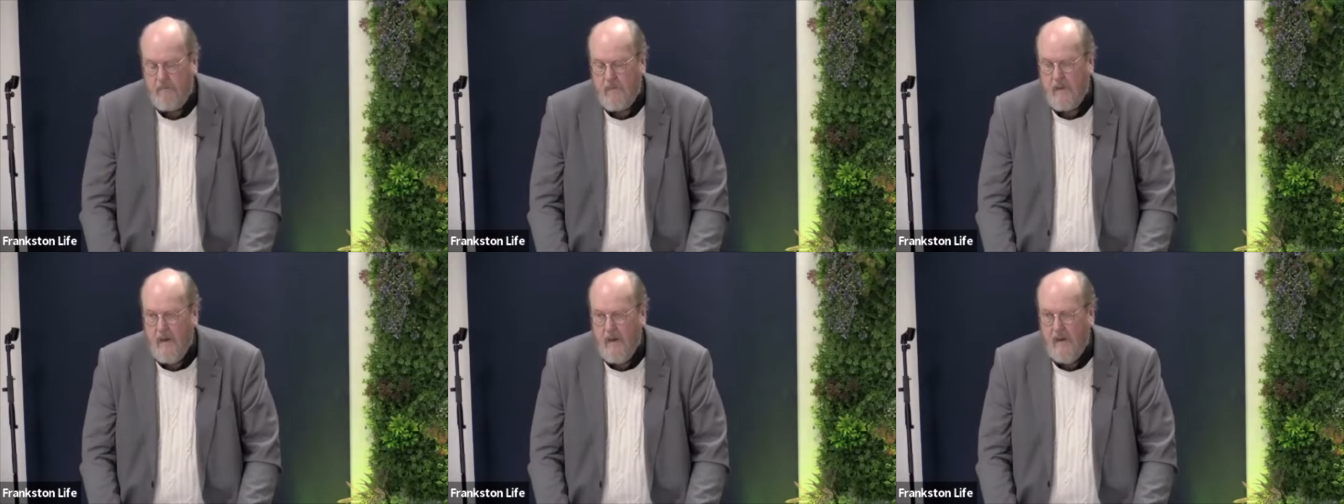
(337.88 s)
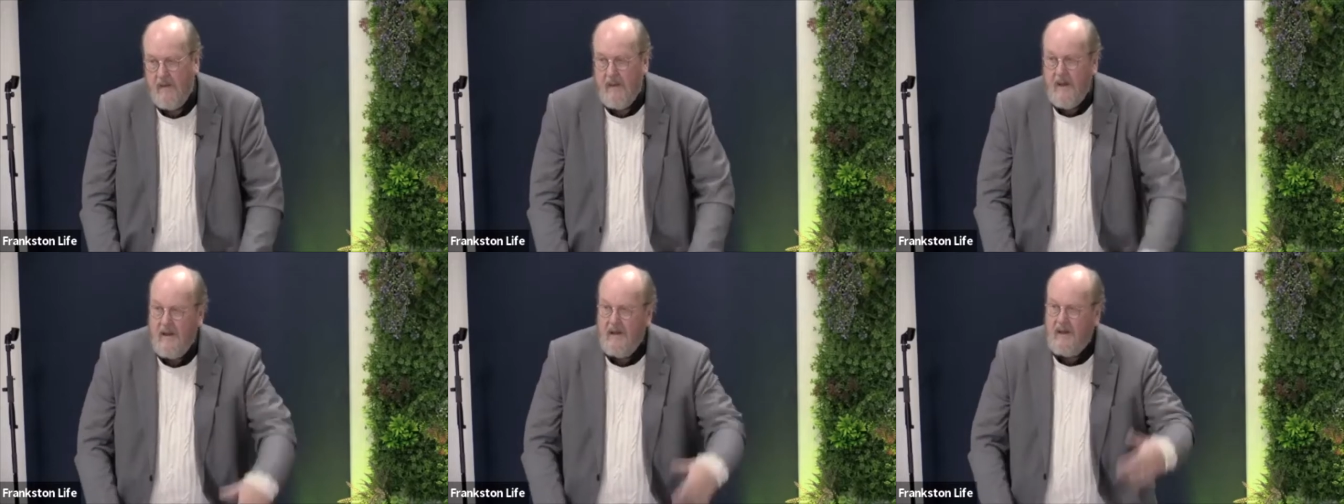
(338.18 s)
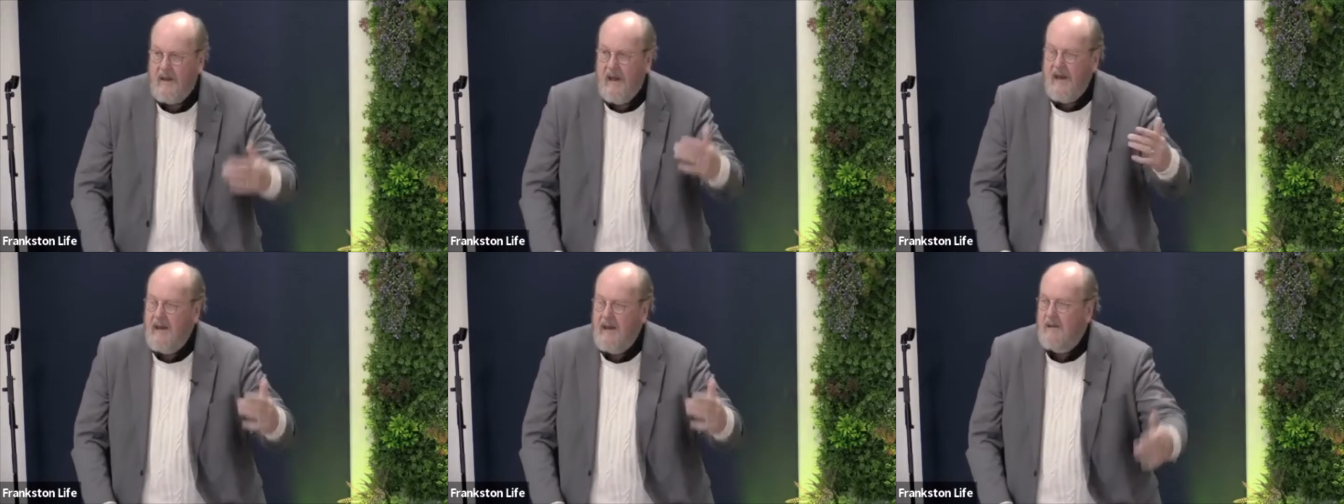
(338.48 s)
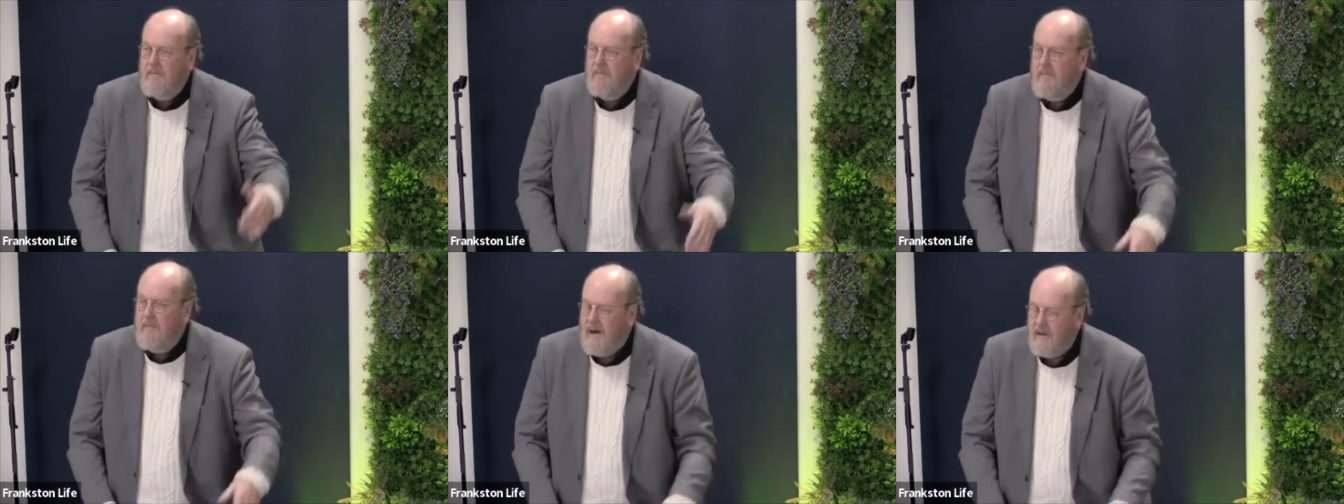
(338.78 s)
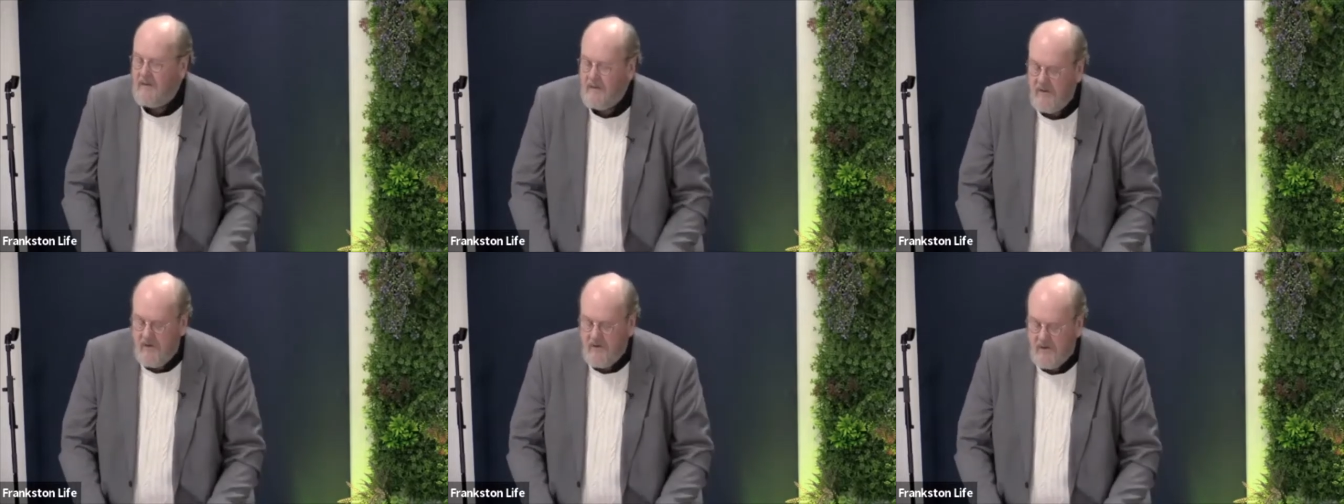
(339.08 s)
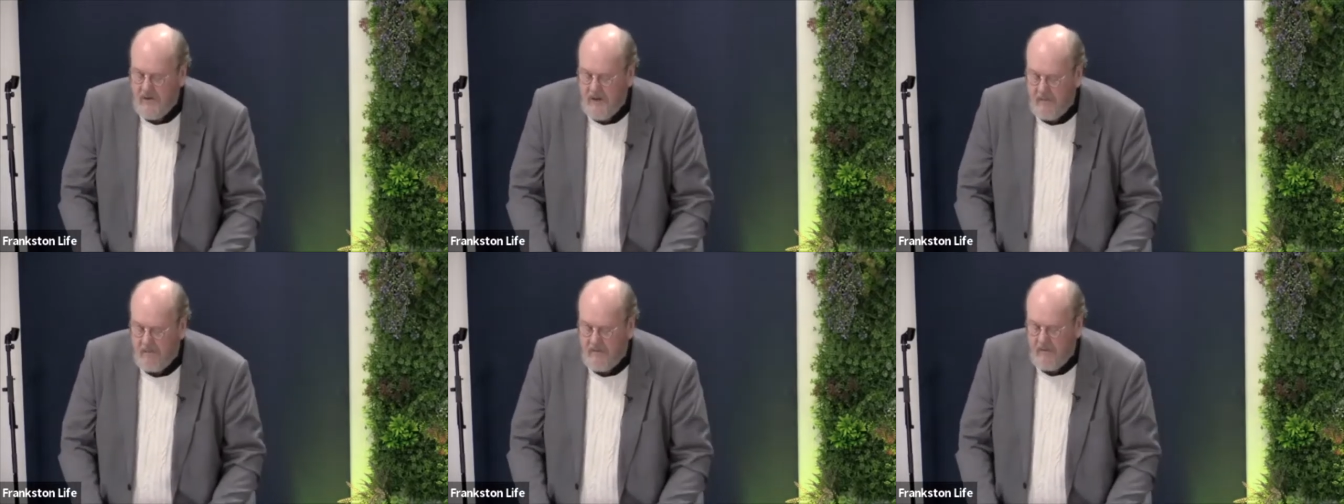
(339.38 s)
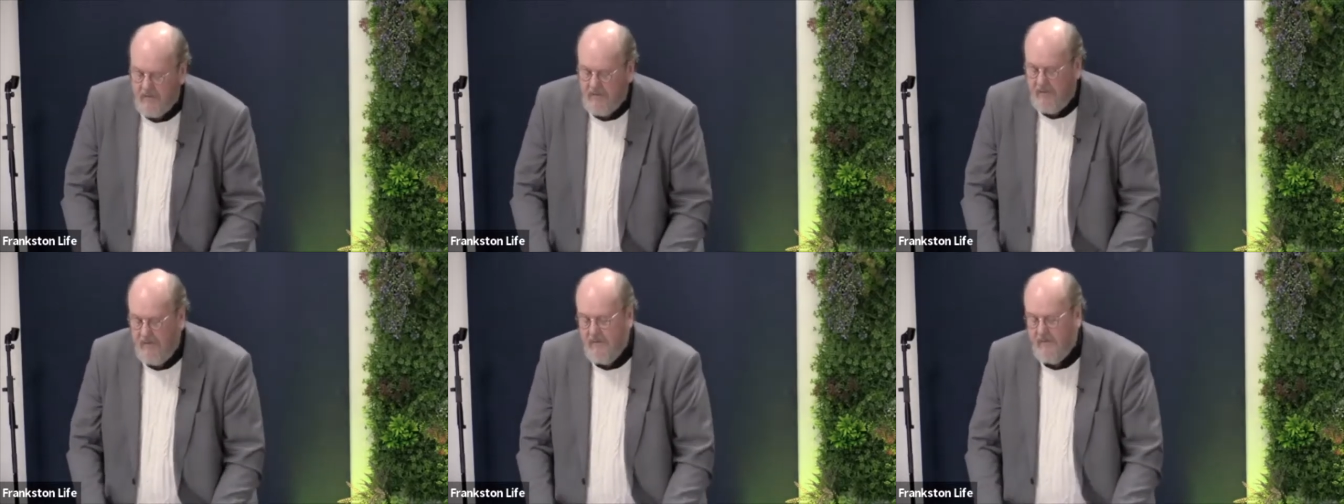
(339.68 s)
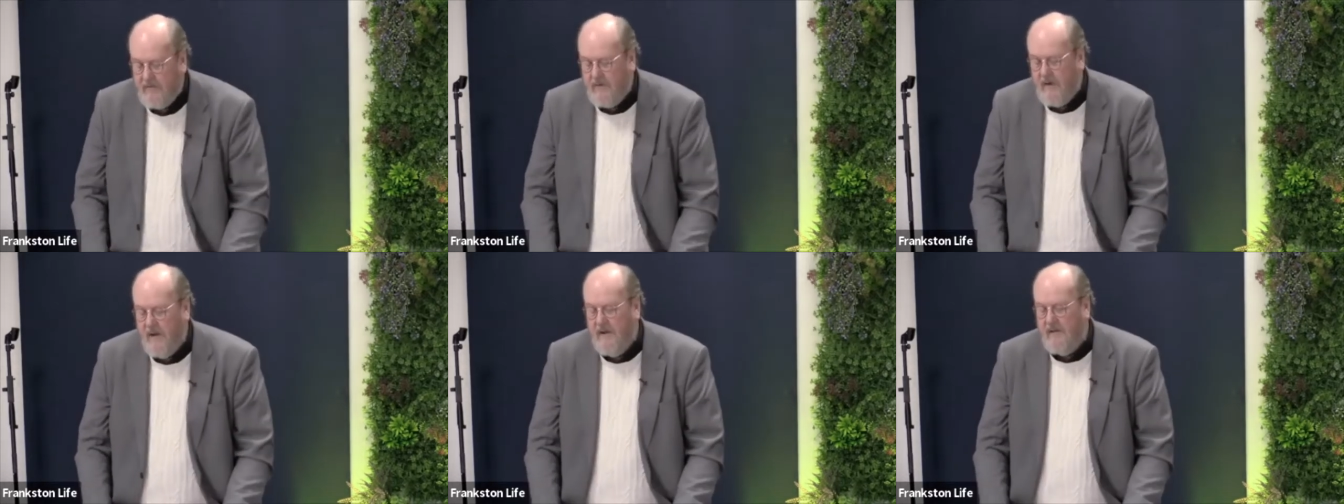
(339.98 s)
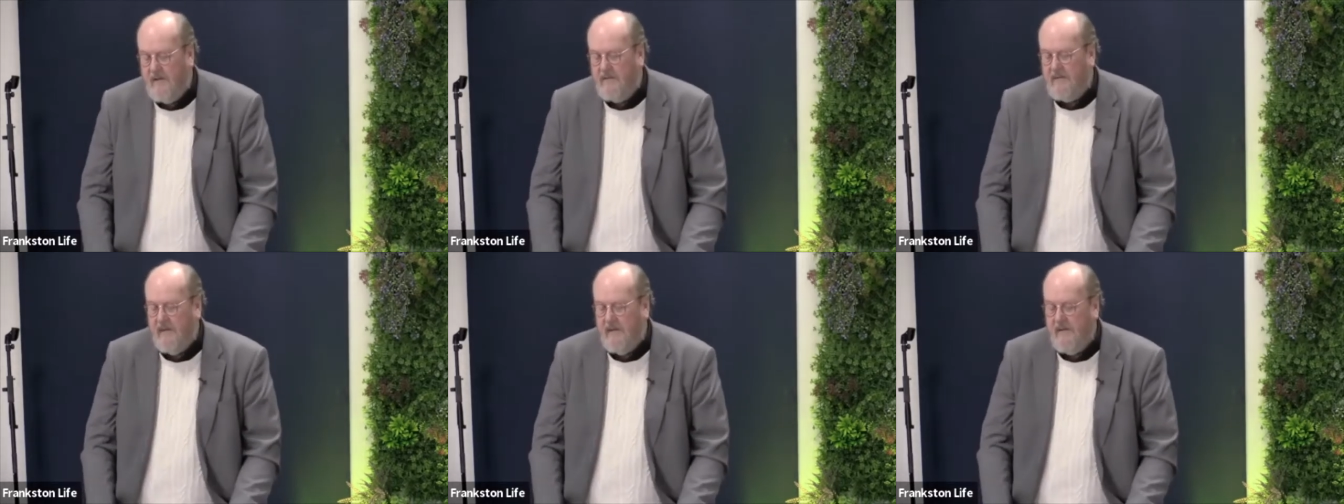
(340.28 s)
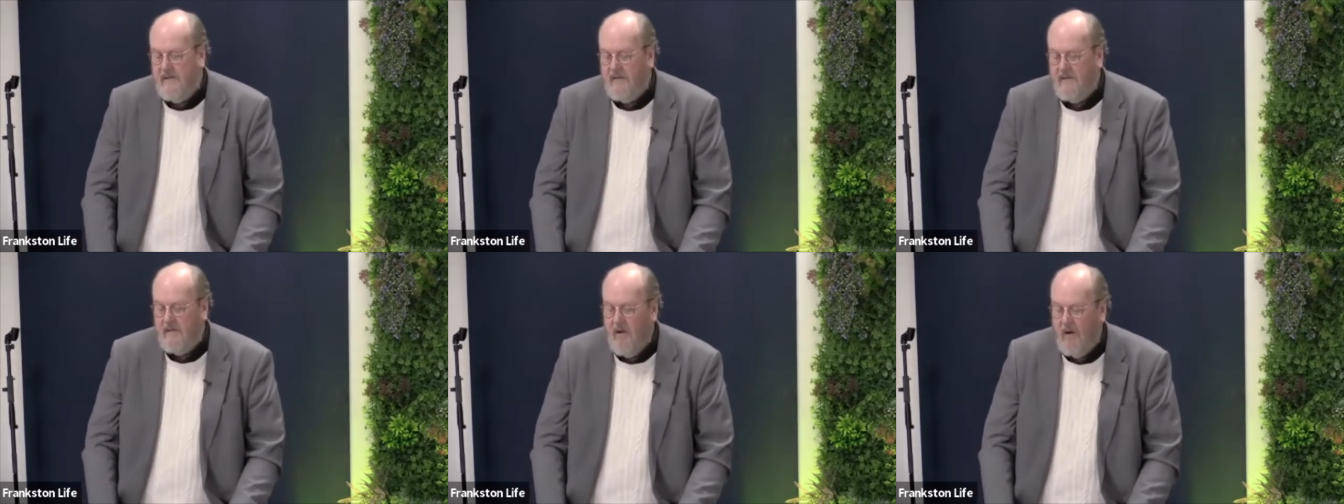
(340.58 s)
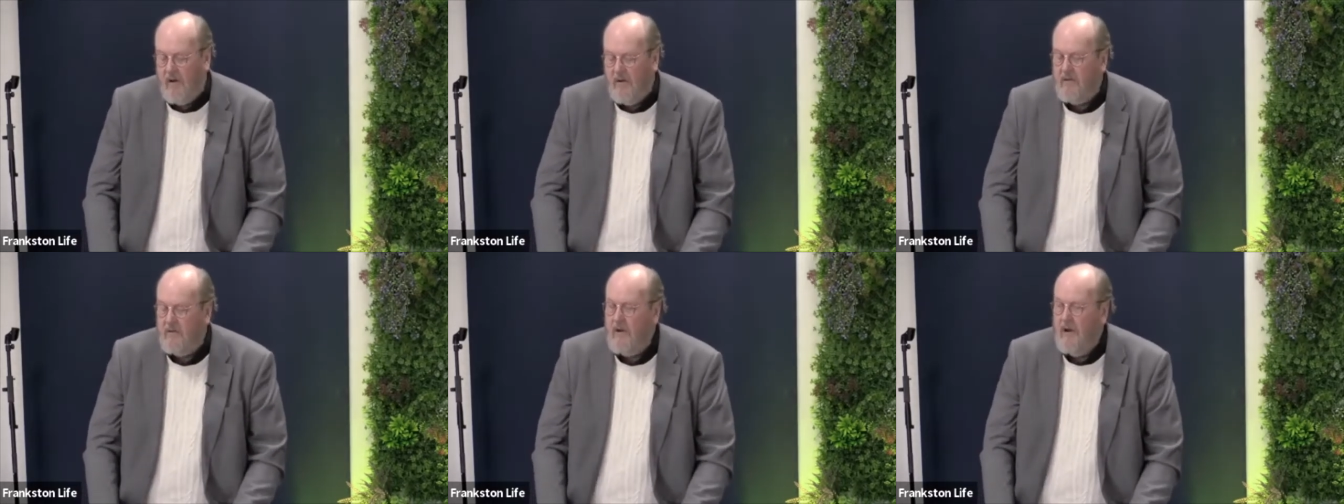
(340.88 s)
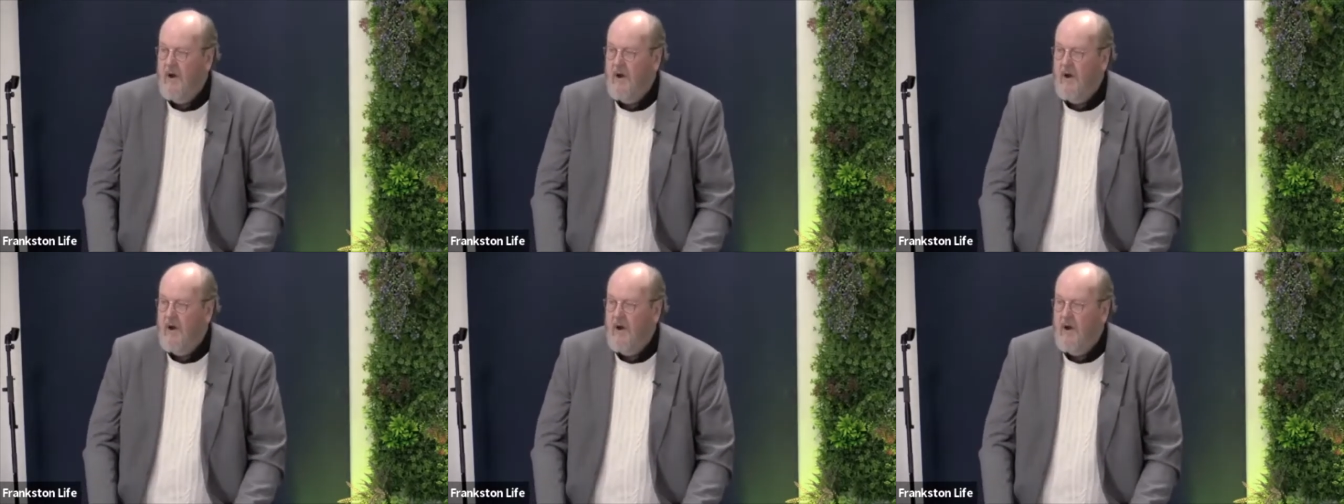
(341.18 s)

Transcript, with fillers: And then again in Matthew chapter 15, it said, It's not